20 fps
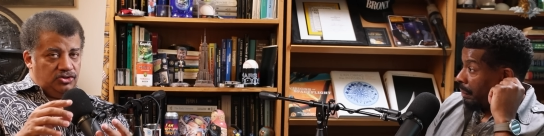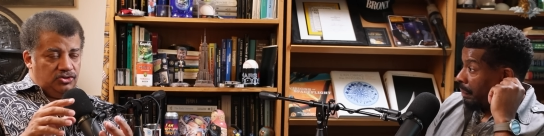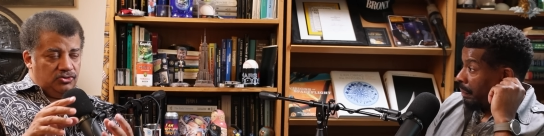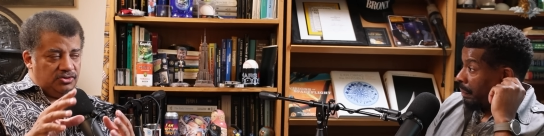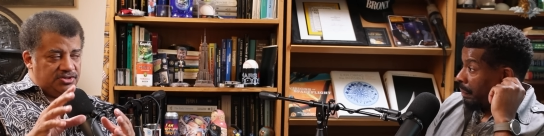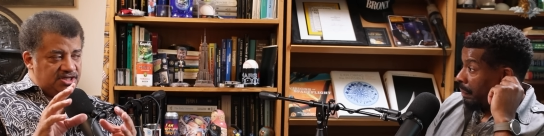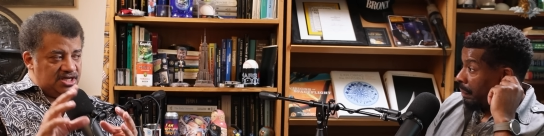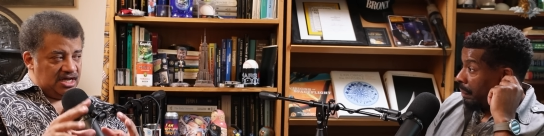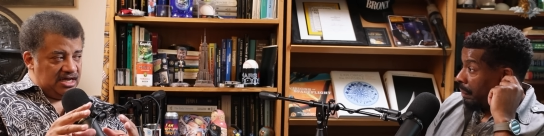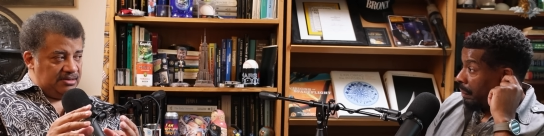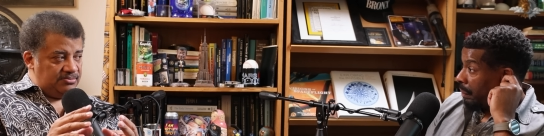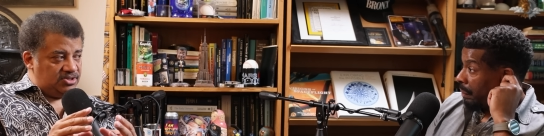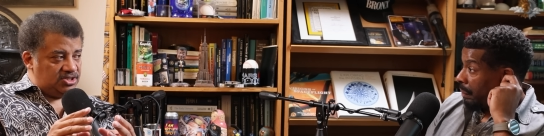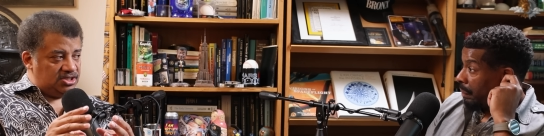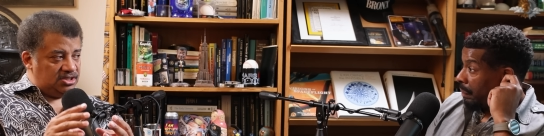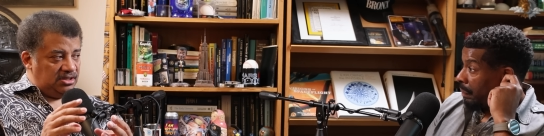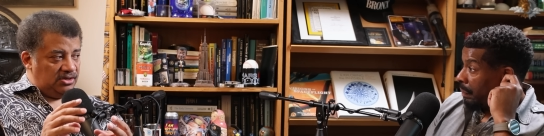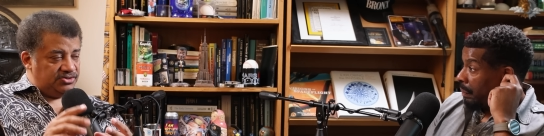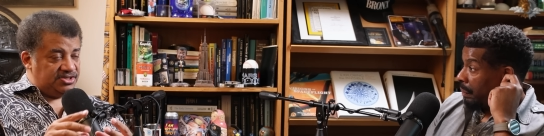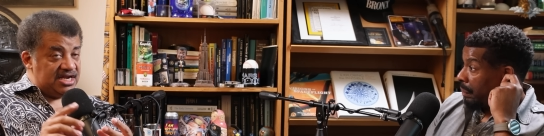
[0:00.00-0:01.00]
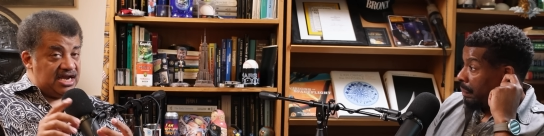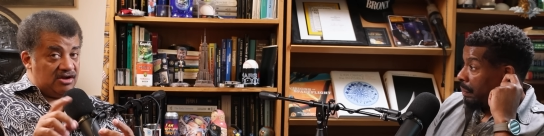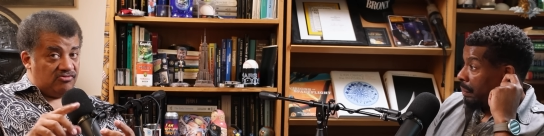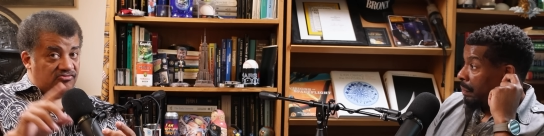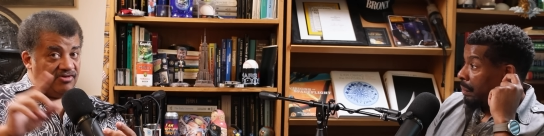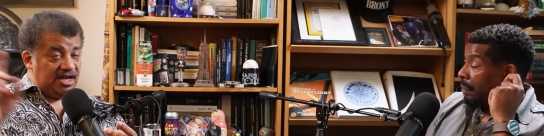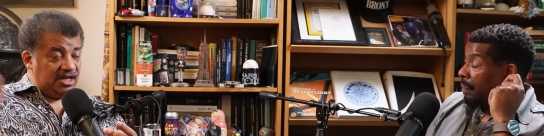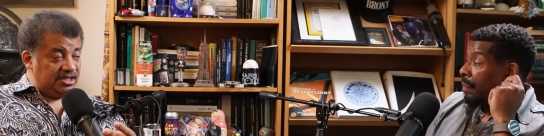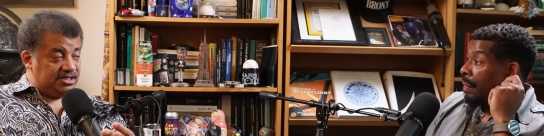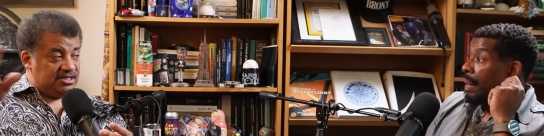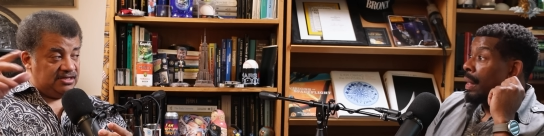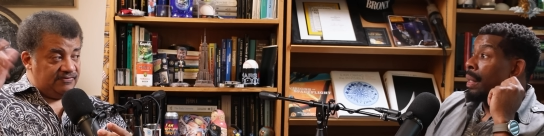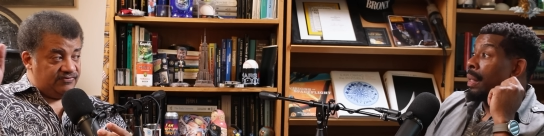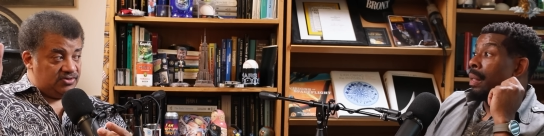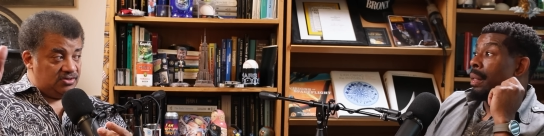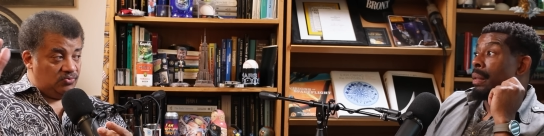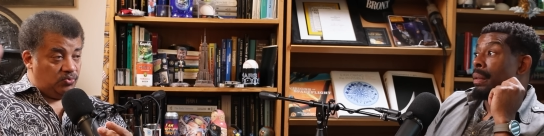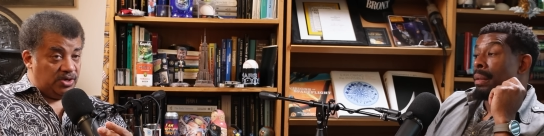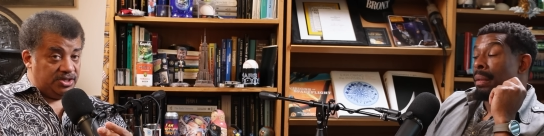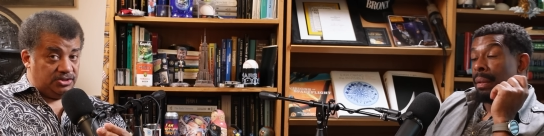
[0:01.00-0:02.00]
Speaker 1: your time slows down relative
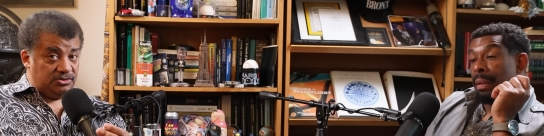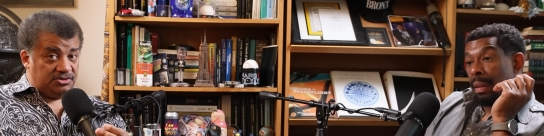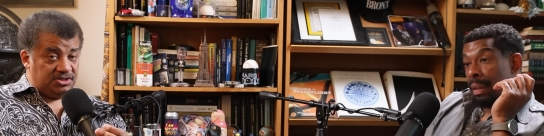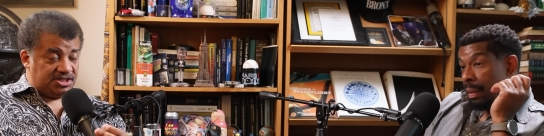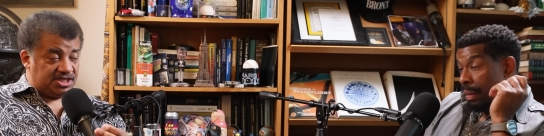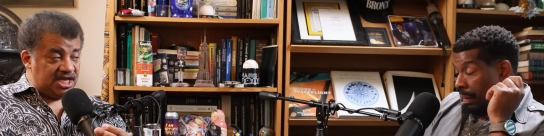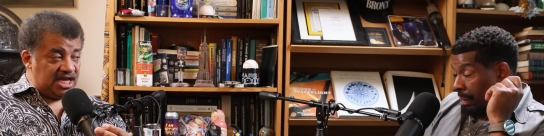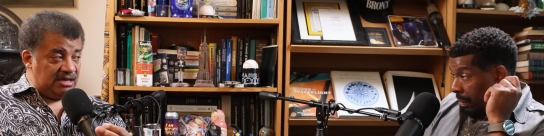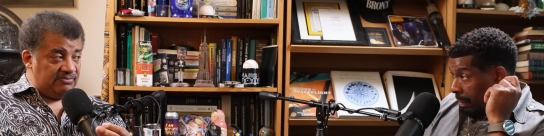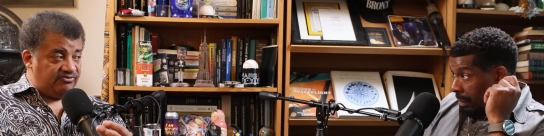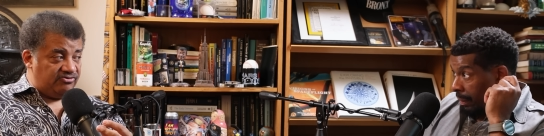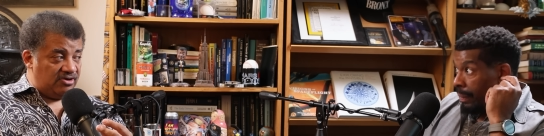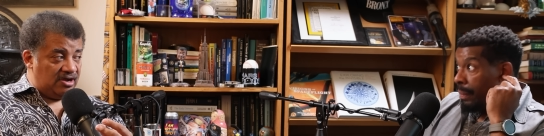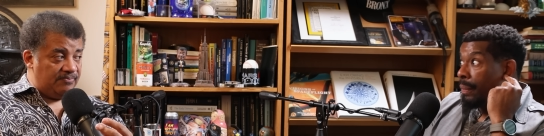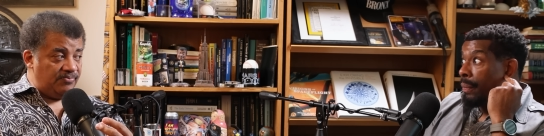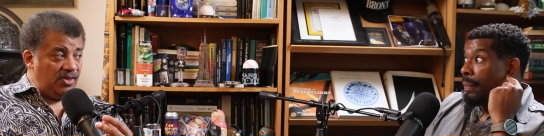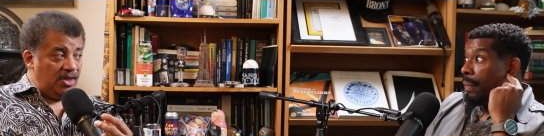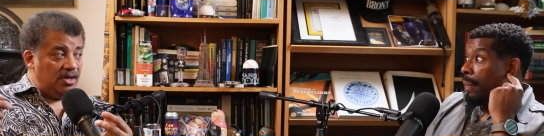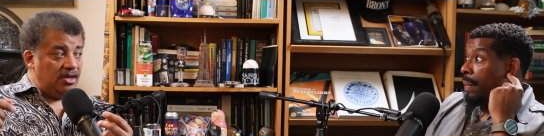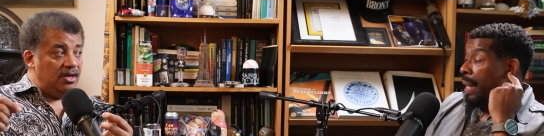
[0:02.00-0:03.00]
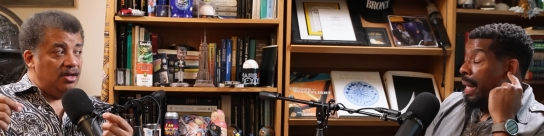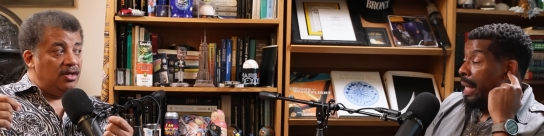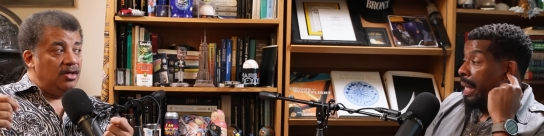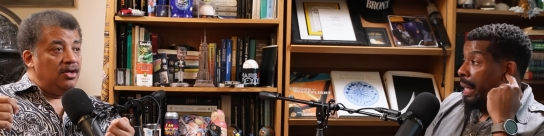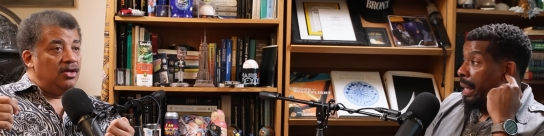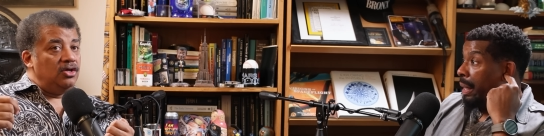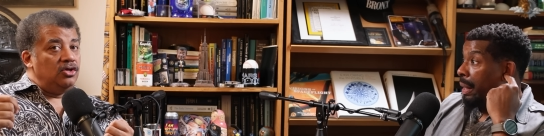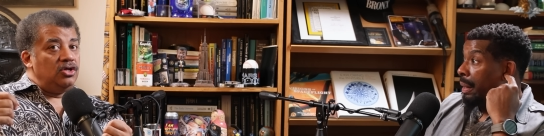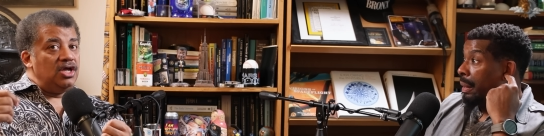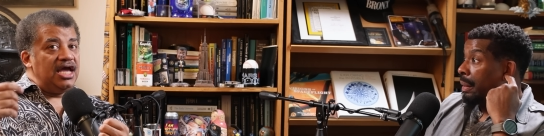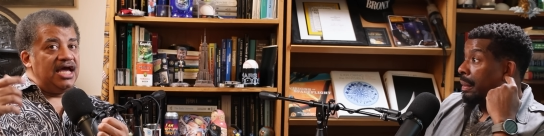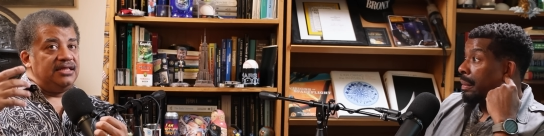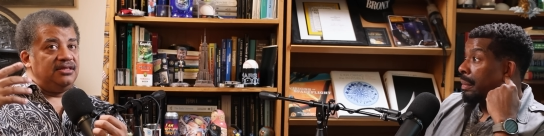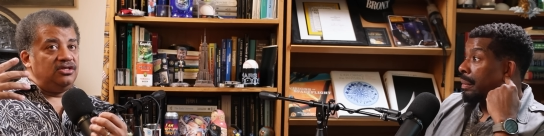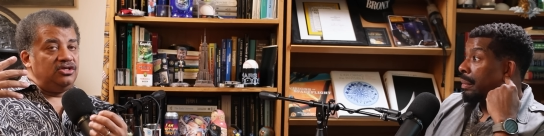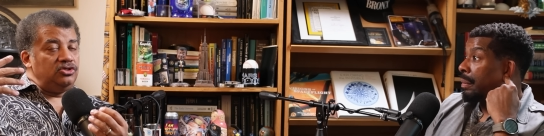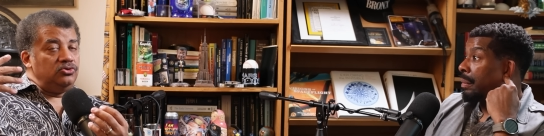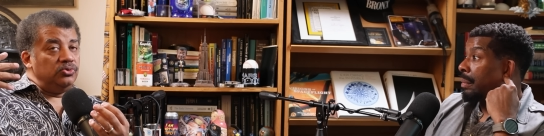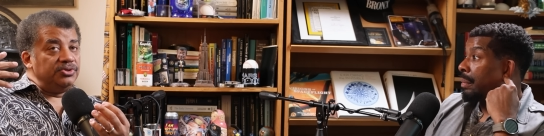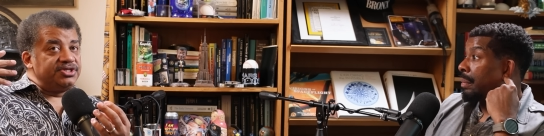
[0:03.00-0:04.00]
to what you just came from. Right.
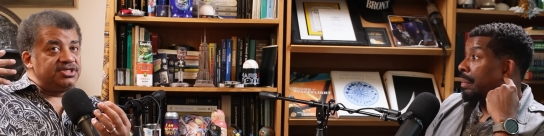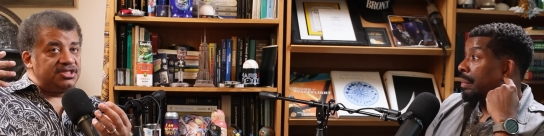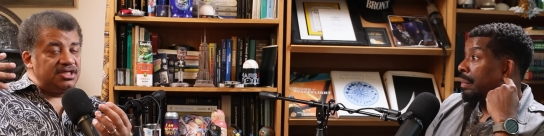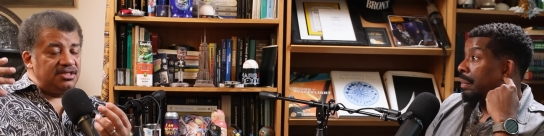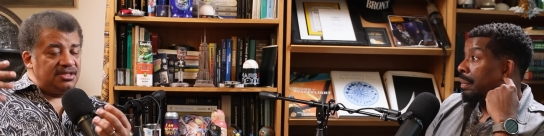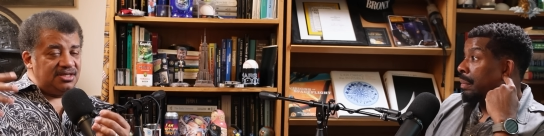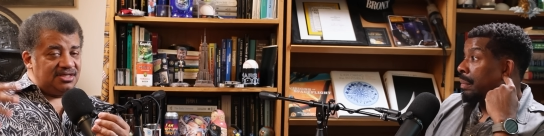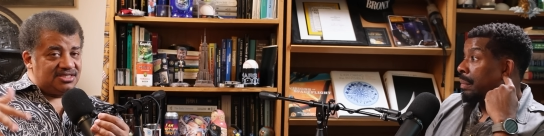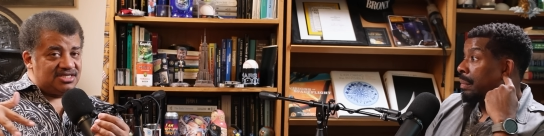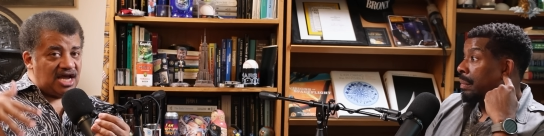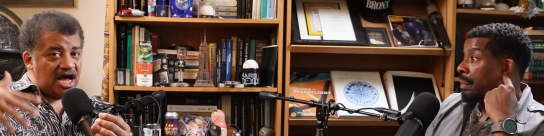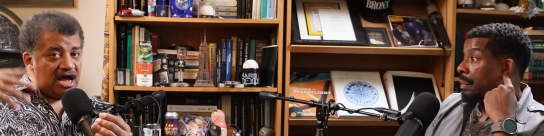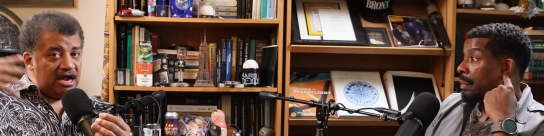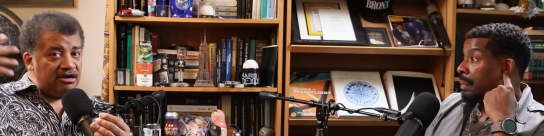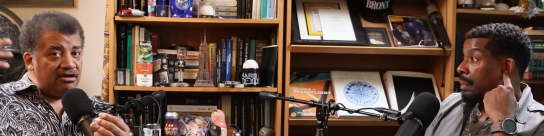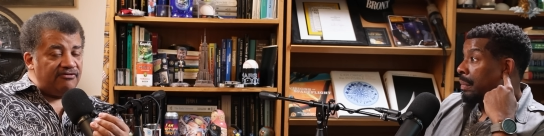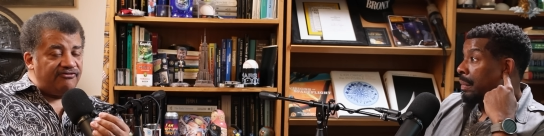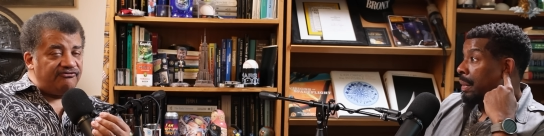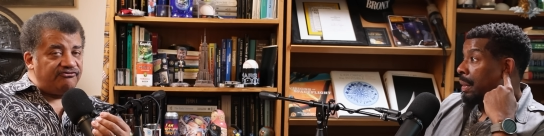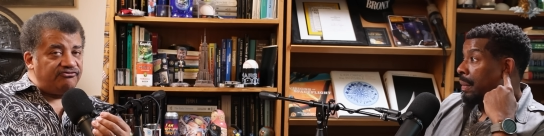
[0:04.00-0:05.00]
And you'll see the entire